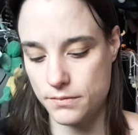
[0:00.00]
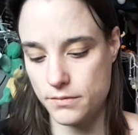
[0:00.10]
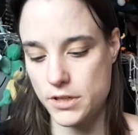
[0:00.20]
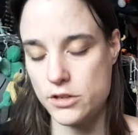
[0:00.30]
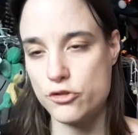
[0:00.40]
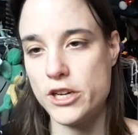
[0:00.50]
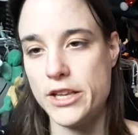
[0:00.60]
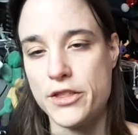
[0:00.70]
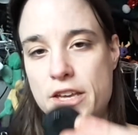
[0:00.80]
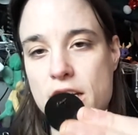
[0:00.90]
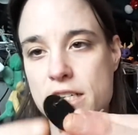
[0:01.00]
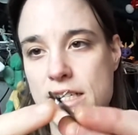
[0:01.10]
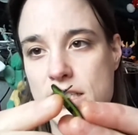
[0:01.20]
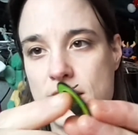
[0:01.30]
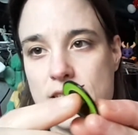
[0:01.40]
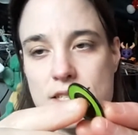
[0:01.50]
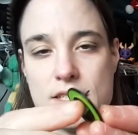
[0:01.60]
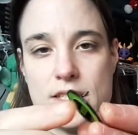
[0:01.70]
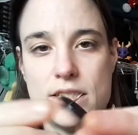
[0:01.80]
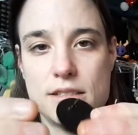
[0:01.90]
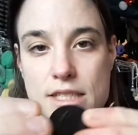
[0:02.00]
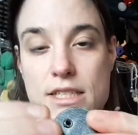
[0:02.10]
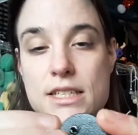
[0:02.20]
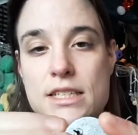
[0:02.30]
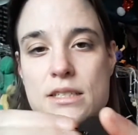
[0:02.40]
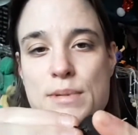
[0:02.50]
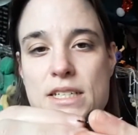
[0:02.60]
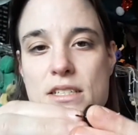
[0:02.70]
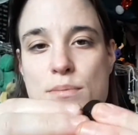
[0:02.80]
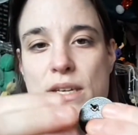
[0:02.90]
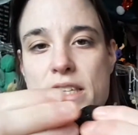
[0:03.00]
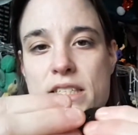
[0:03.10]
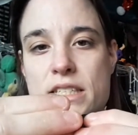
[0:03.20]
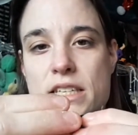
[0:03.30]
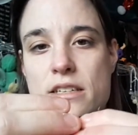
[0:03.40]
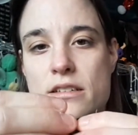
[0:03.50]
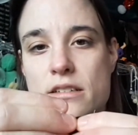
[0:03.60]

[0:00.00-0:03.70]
It's really thin. I didn't expect it to be this thin.